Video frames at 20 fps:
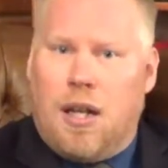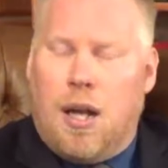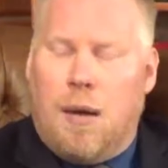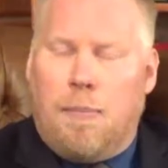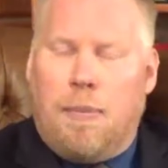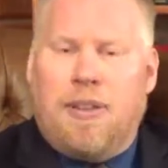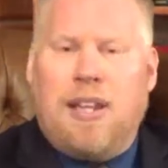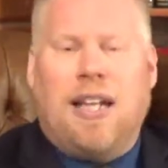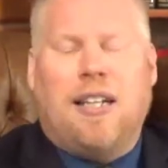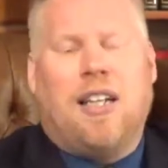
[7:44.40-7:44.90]

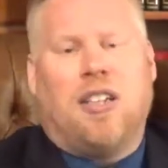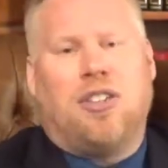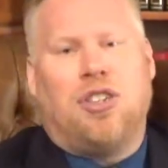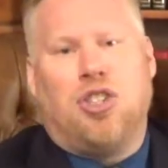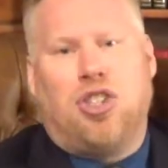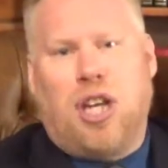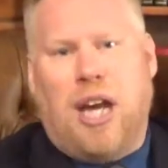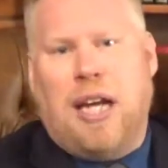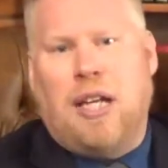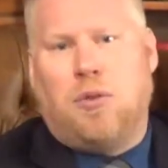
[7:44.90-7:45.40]
But that doesn't
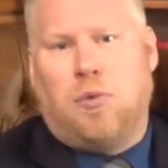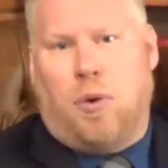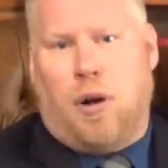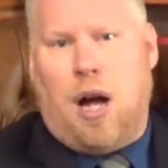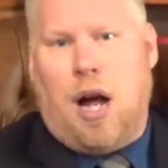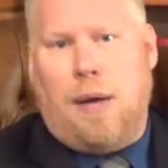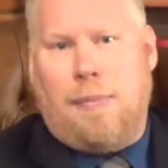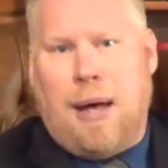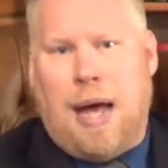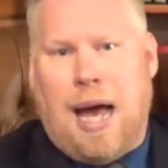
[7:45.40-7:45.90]
change where
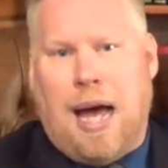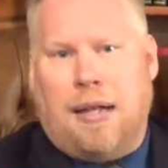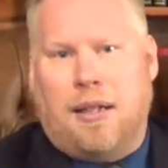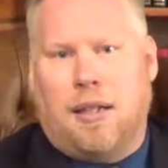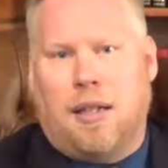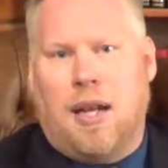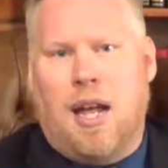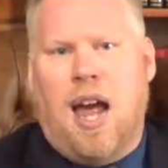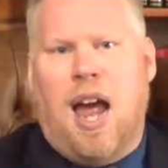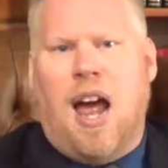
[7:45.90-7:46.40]
I'm at.
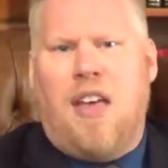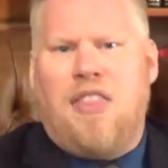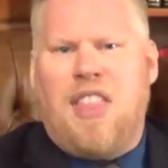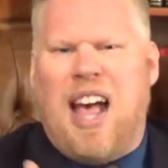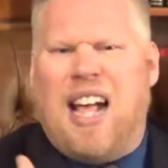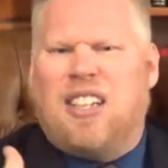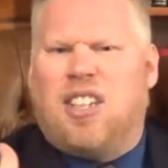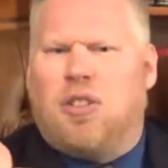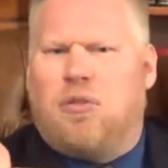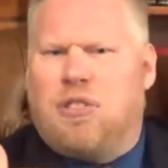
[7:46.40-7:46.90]
And
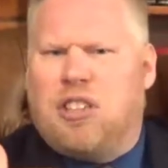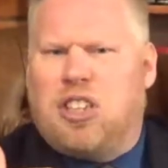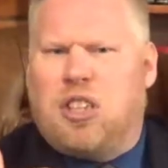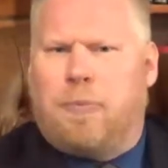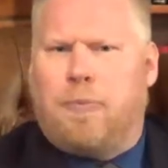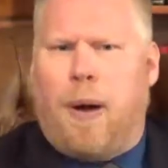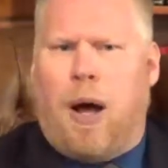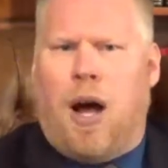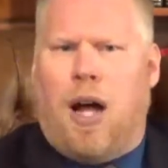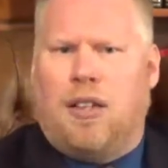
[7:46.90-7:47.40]
that's a
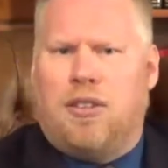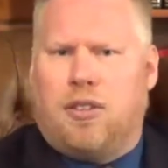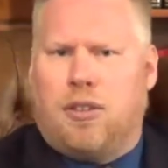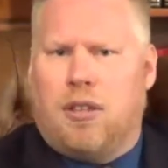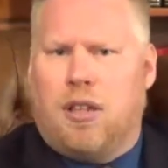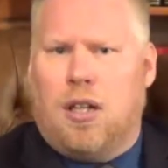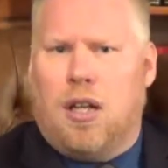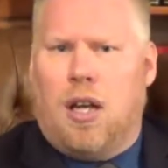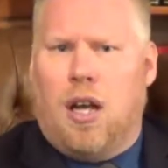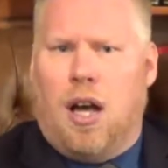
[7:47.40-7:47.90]
response
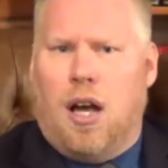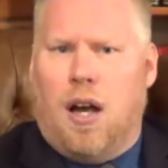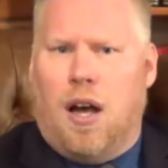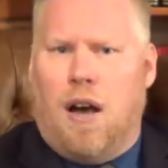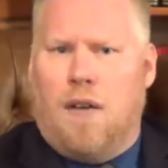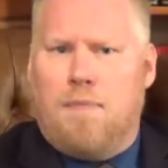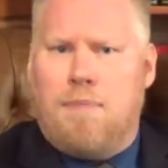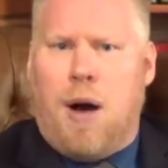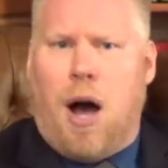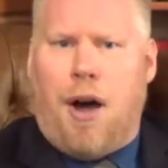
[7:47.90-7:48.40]

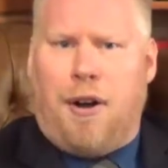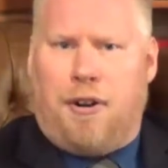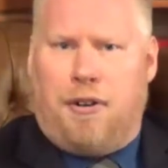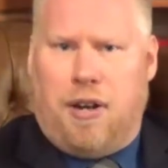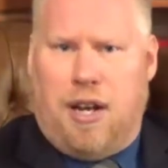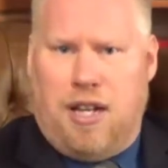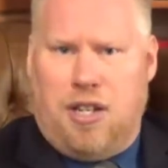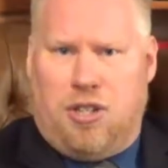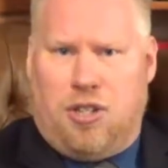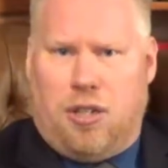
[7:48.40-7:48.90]
of
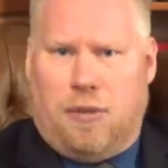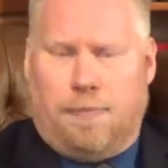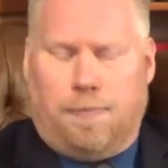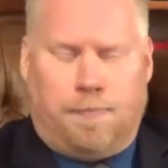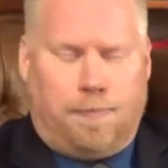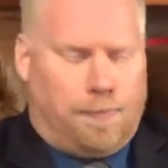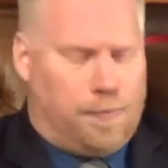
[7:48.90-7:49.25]
moderation.